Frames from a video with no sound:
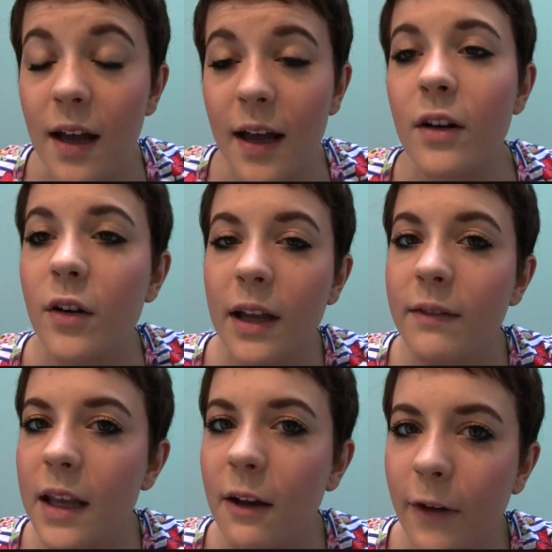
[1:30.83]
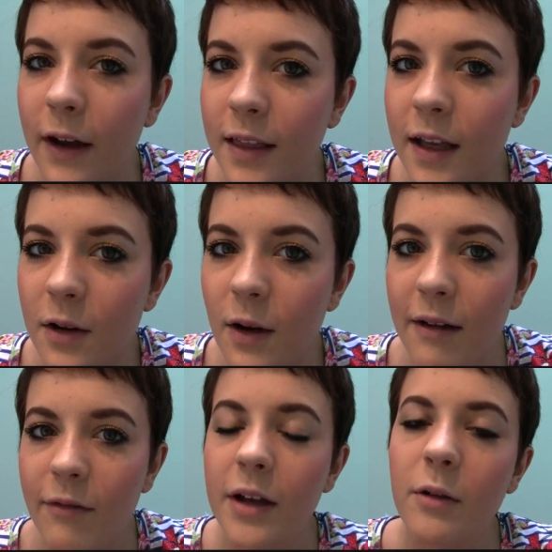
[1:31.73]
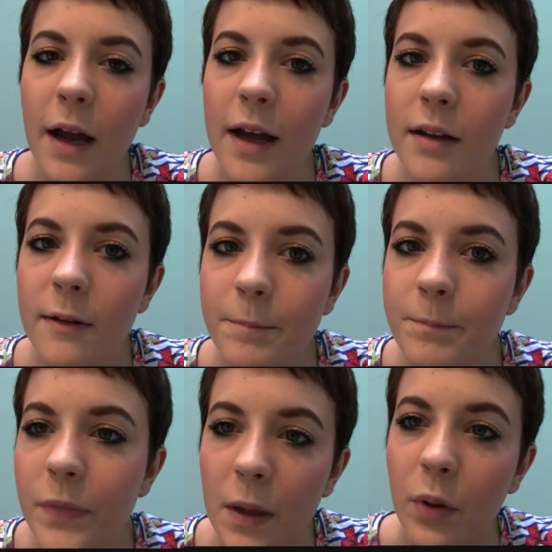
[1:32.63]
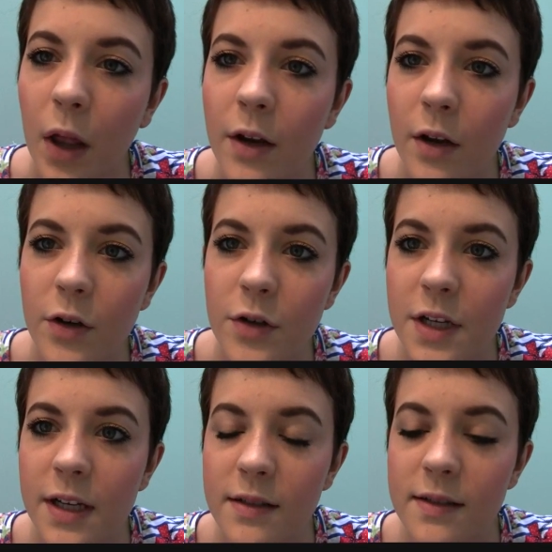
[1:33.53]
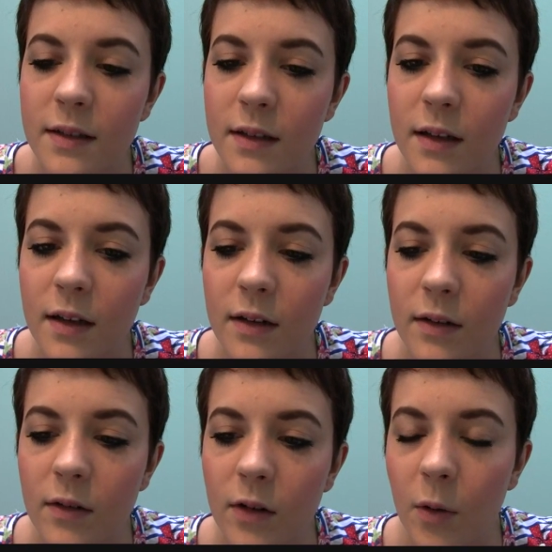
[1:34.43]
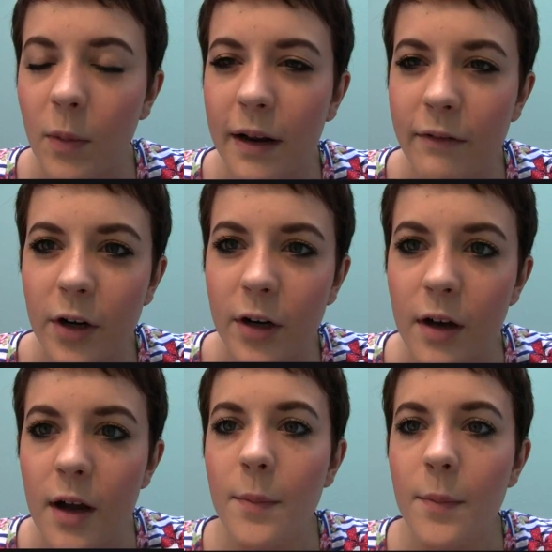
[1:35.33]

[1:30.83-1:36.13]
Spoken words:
it'll give the effect that you have like red blood under your cheeks or whatever.